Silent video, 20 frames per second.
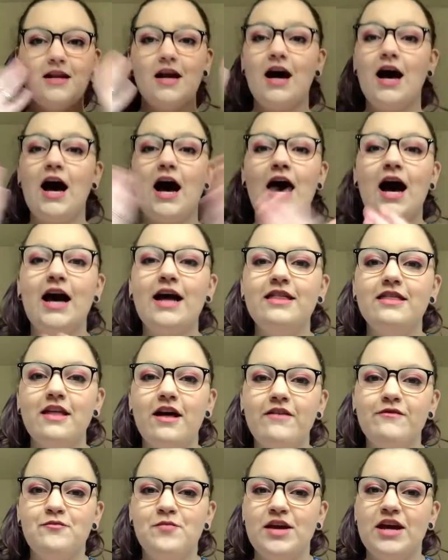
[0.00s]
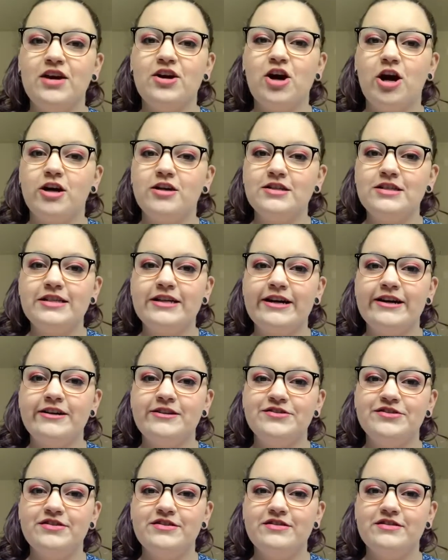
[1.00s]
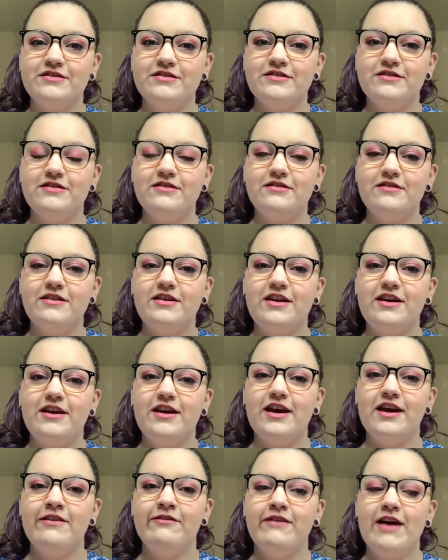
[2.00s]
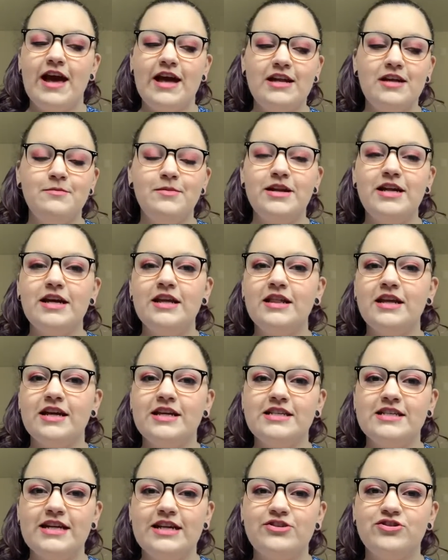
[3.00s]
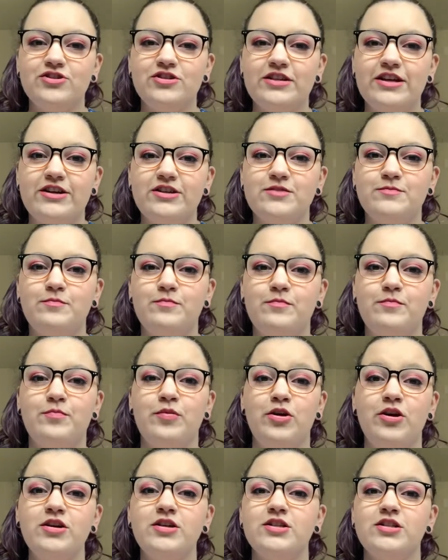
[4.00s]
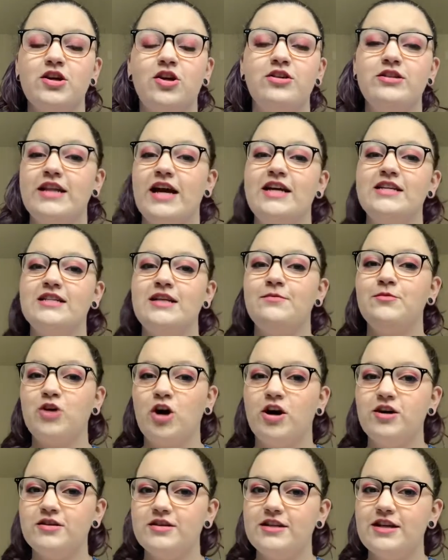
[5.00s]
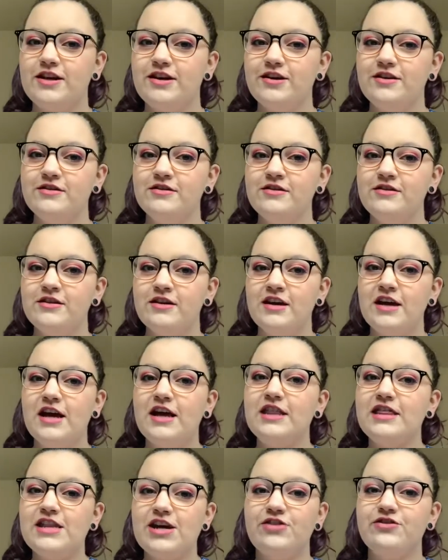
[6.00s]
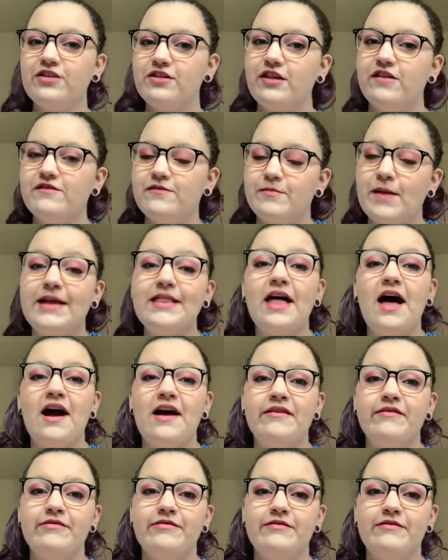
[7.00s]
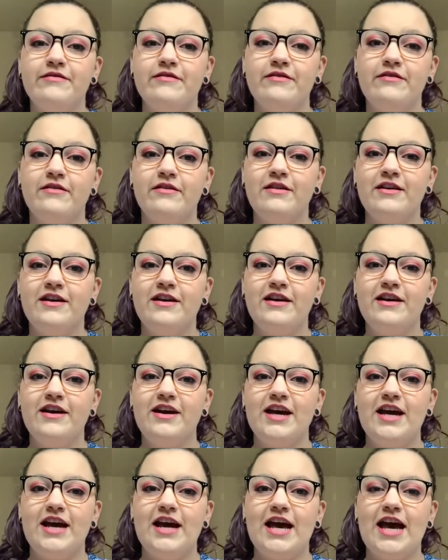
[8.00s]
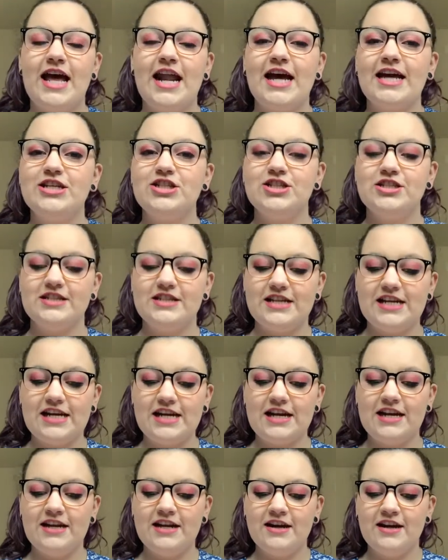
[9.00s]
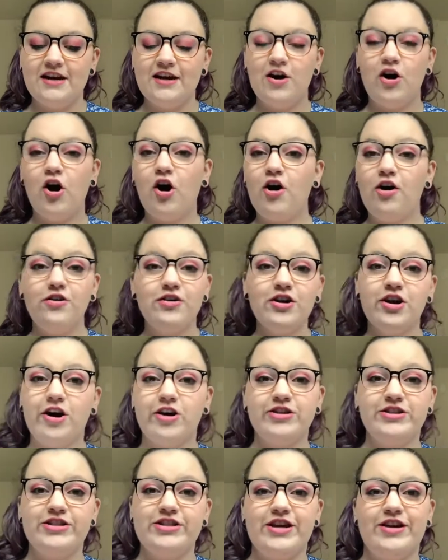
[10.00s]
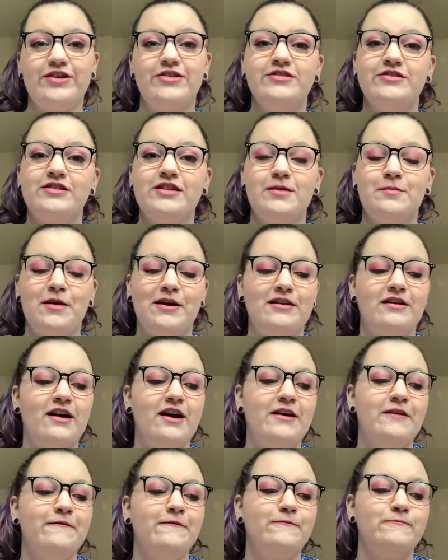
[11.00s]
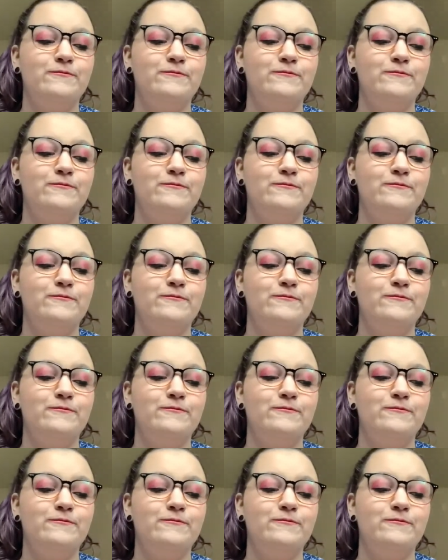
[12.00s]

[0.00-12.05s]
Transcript: I love Mia Carstairs. If anybody in the Cassandra Clare's books are last name Carstairs, they're the love of my life. And I just need all the Carstairs in my life.